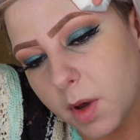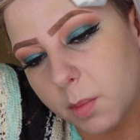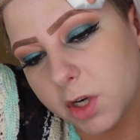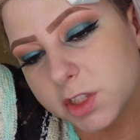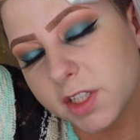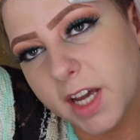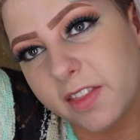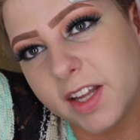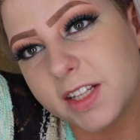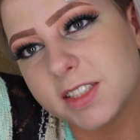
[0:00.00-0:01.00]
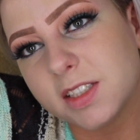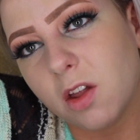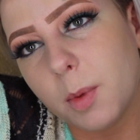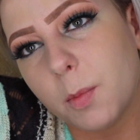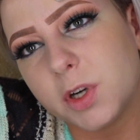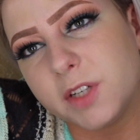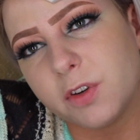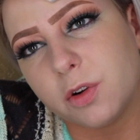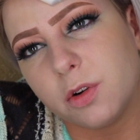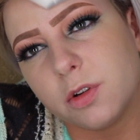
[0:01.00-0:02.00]
Personally, I think this is a little bit more
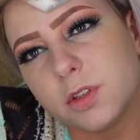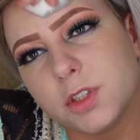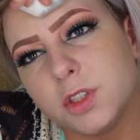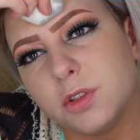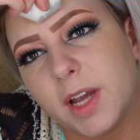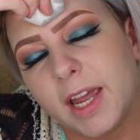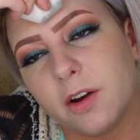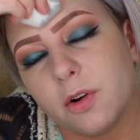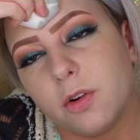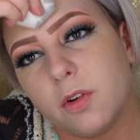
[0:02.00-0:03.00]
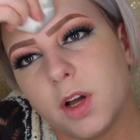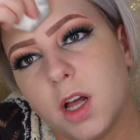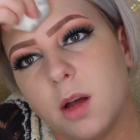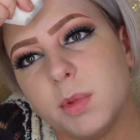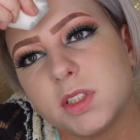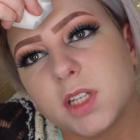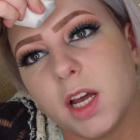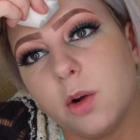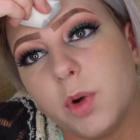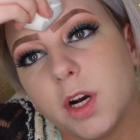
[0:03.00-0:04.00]
difficult to handle. It's
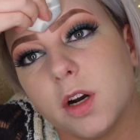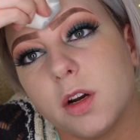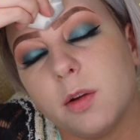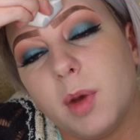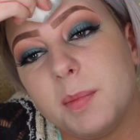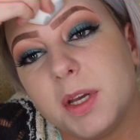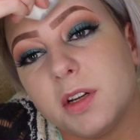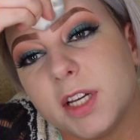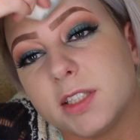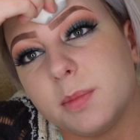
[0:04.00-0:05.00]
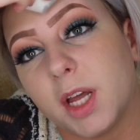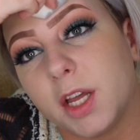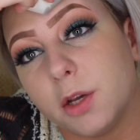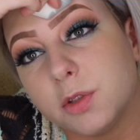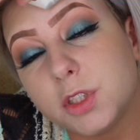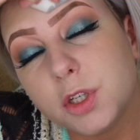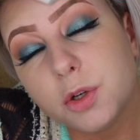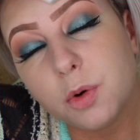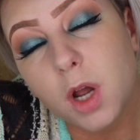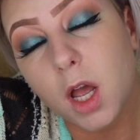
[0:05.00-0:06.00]
kind of weird. Maybe it'll take some getting used
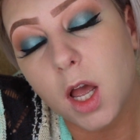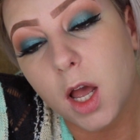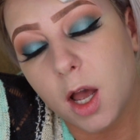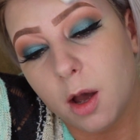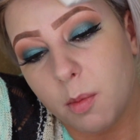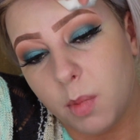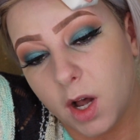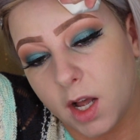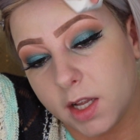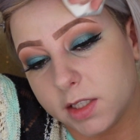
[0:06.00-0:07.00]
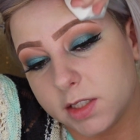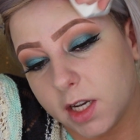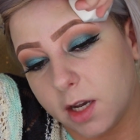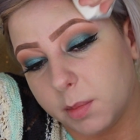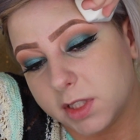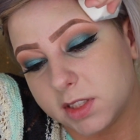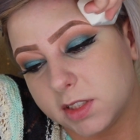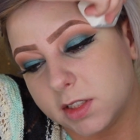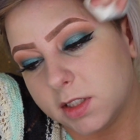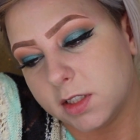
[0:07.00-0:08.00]
to, but
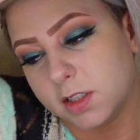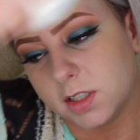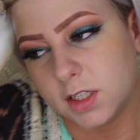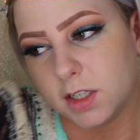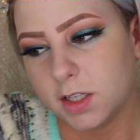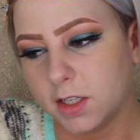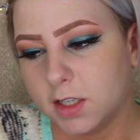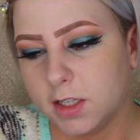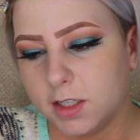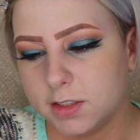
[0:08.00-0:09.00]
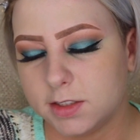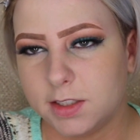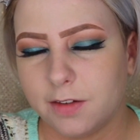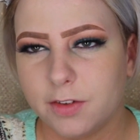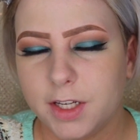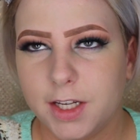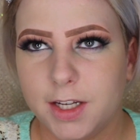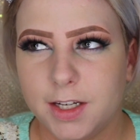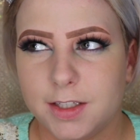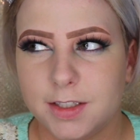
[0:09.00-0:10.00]
it's
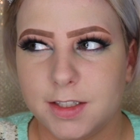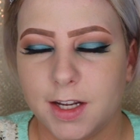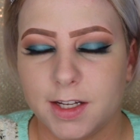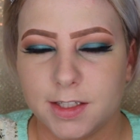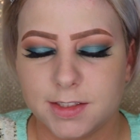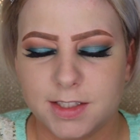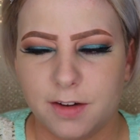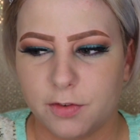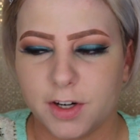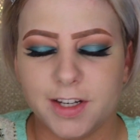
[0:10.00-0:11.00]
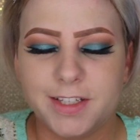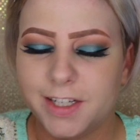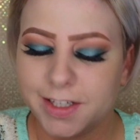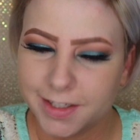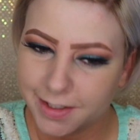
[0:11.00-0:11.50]
definitely different.